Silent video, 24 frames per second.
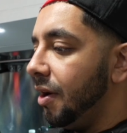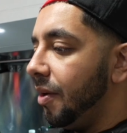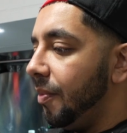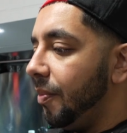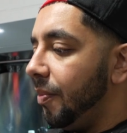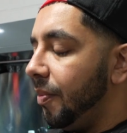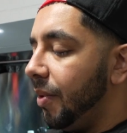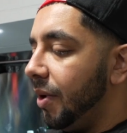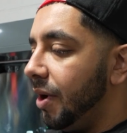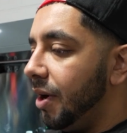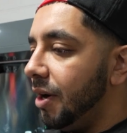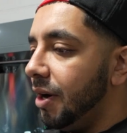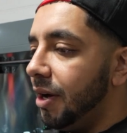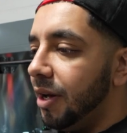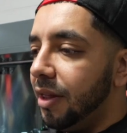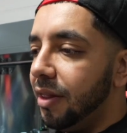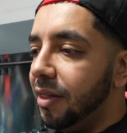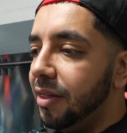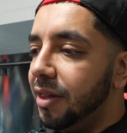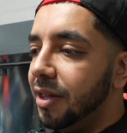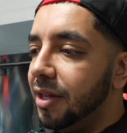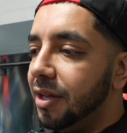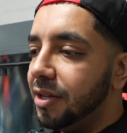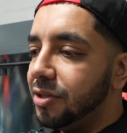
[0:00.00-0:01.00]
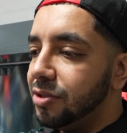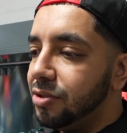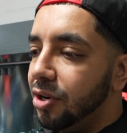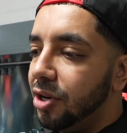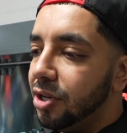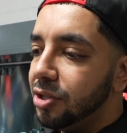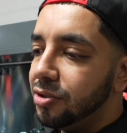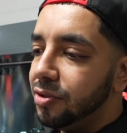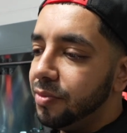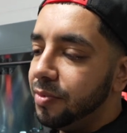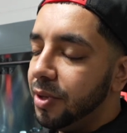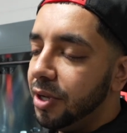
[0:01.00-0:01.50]
But the
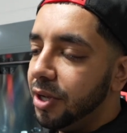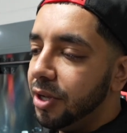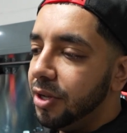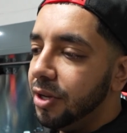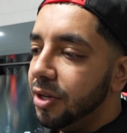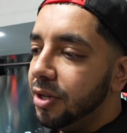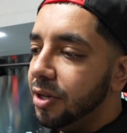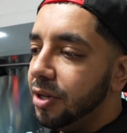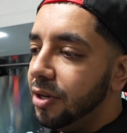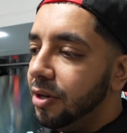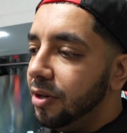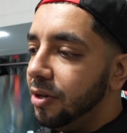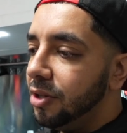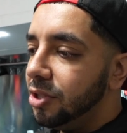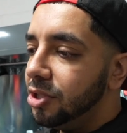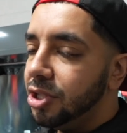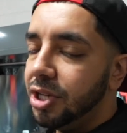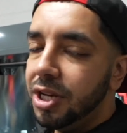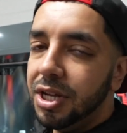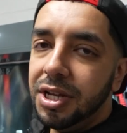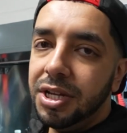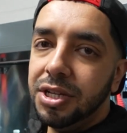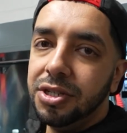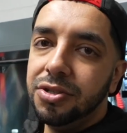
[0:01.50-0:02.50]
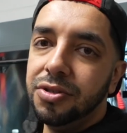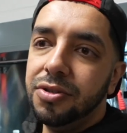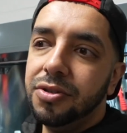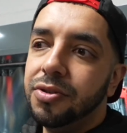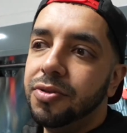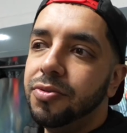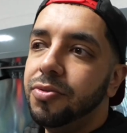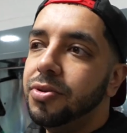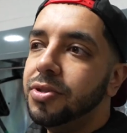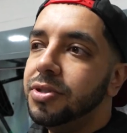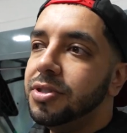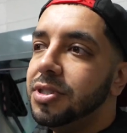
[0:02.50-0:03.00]
exhaust will be a good change.
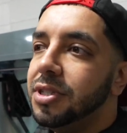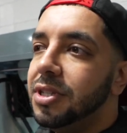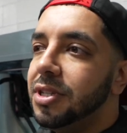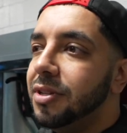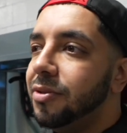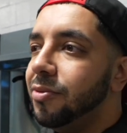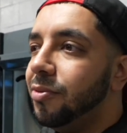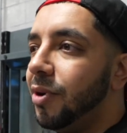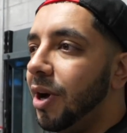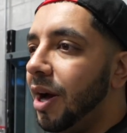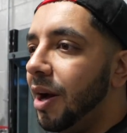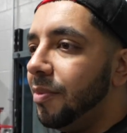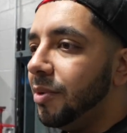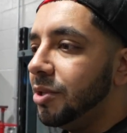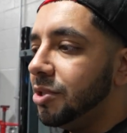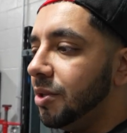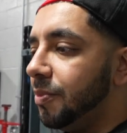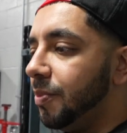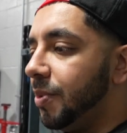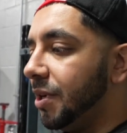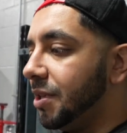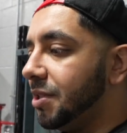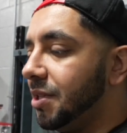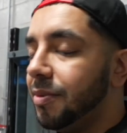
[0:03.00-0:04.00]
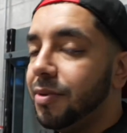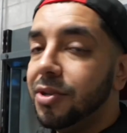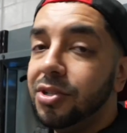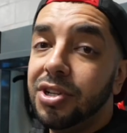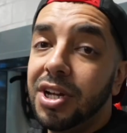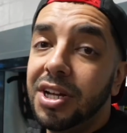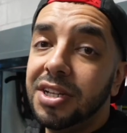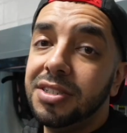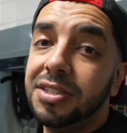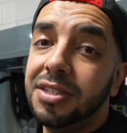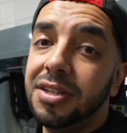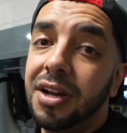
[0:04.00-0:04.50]
We'll see how much it picks up. Because you
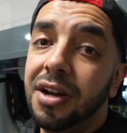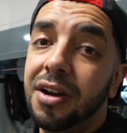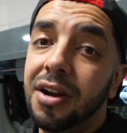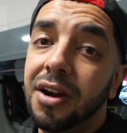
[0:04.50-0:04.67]
guys see on